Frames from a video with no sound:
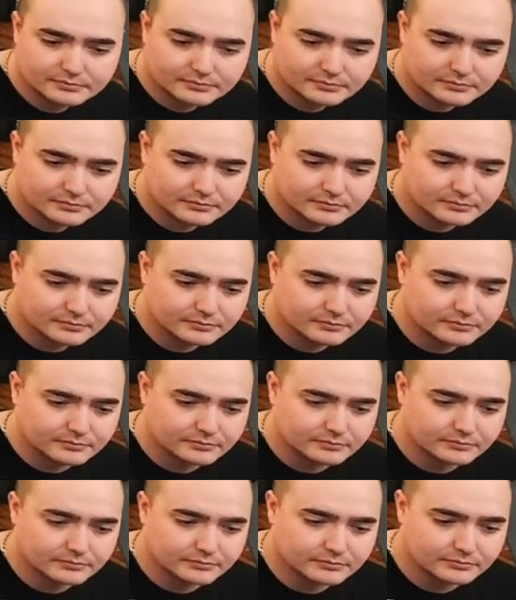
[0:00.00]

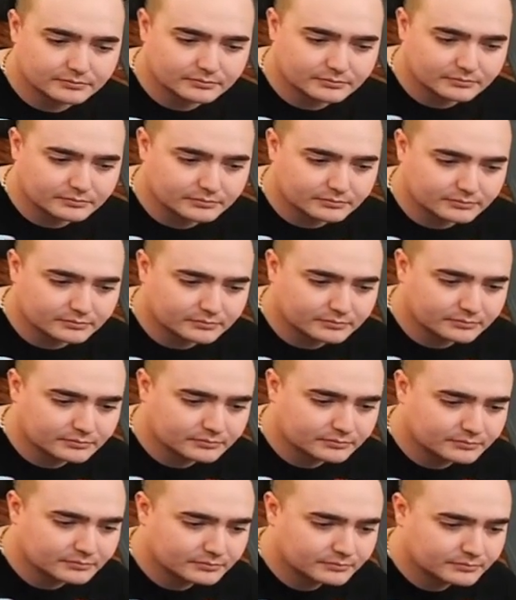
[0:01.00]

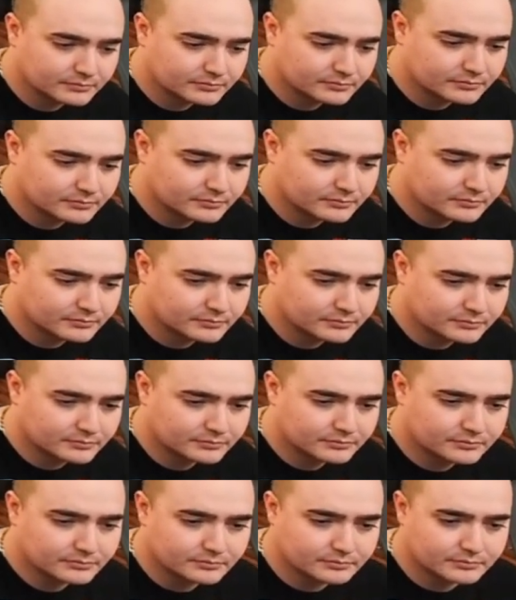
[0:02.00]

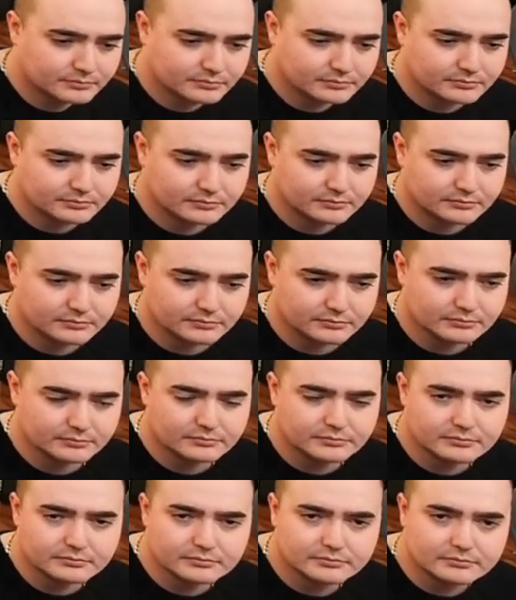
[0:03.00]

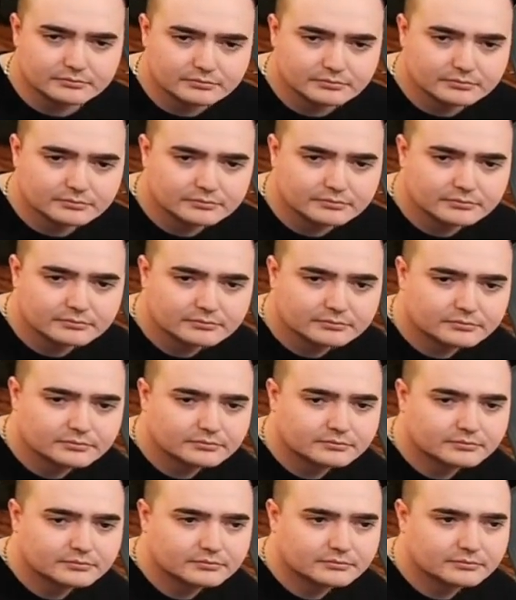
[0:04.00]

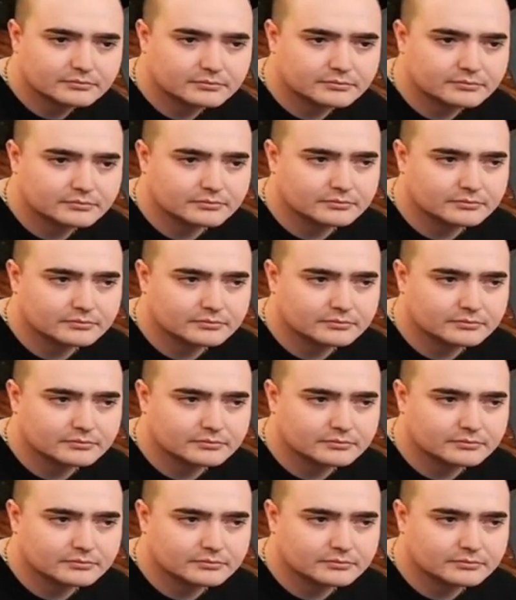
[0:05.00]
(not speaking)